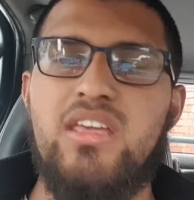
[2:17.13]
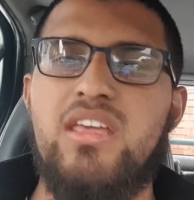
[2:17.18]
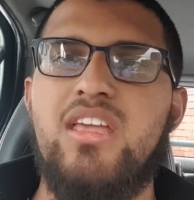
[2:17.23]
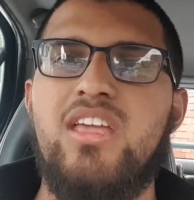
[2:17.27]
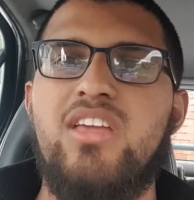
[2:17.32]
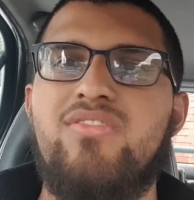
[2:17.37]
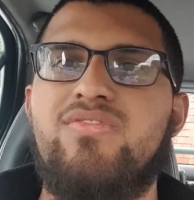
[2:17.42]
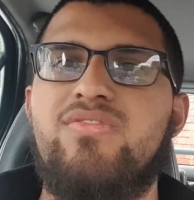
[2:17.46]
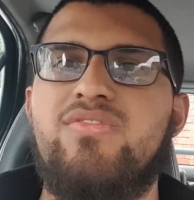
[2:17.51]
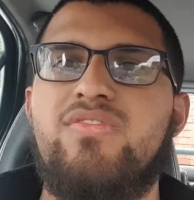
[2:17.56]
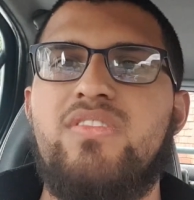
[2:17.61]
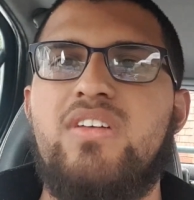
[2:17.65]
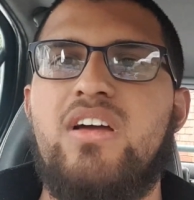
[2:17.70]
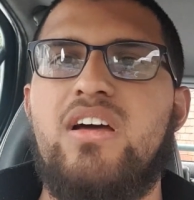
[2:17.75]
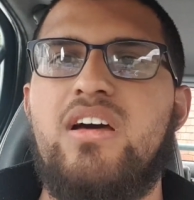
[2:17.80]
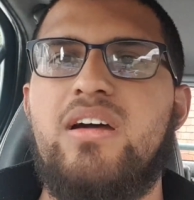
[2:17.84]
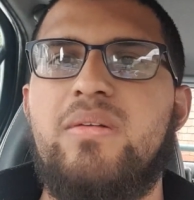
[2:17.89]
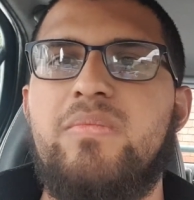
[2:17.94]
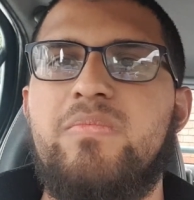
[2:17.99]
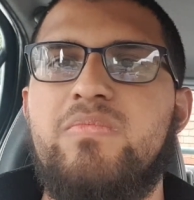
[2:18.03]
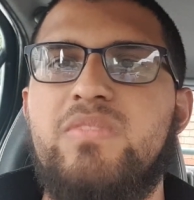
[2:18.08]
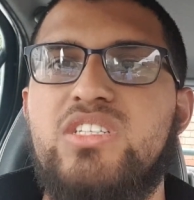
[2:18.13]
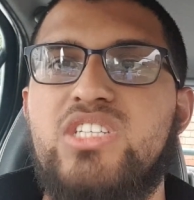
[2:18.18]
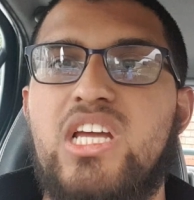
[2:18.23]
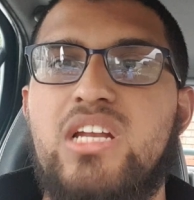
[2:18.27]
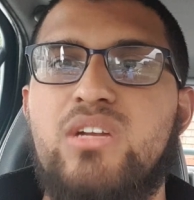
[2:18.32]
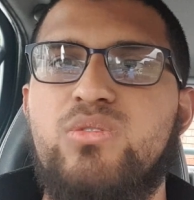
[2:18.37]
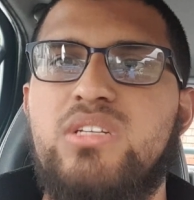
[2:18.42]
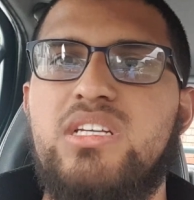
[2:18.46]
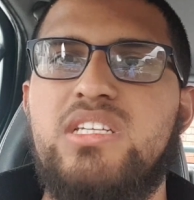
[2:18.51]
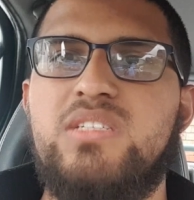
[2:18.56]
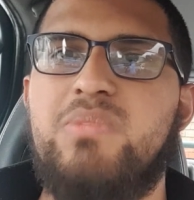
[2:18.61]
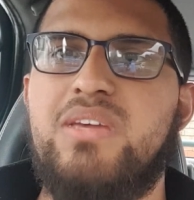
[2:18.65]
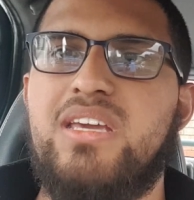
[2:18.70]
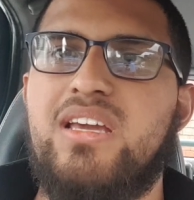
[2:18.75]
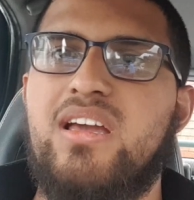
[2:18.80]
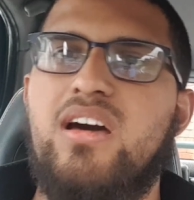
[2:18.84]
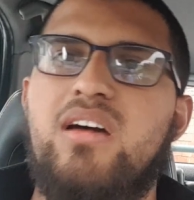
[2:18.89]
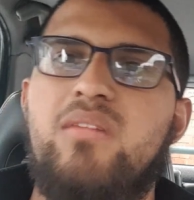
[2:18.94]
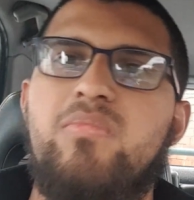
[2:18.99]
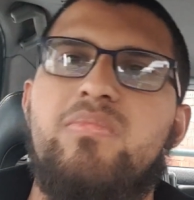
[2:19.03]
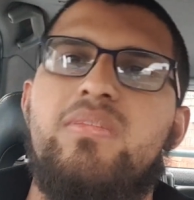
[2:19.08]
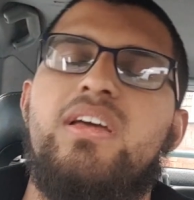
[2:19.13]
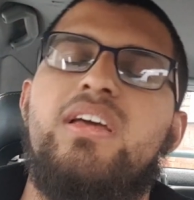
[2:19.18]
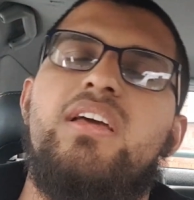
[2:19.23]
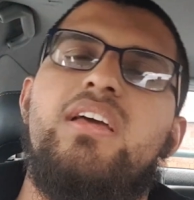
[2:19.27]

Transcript: If the channel does pick up,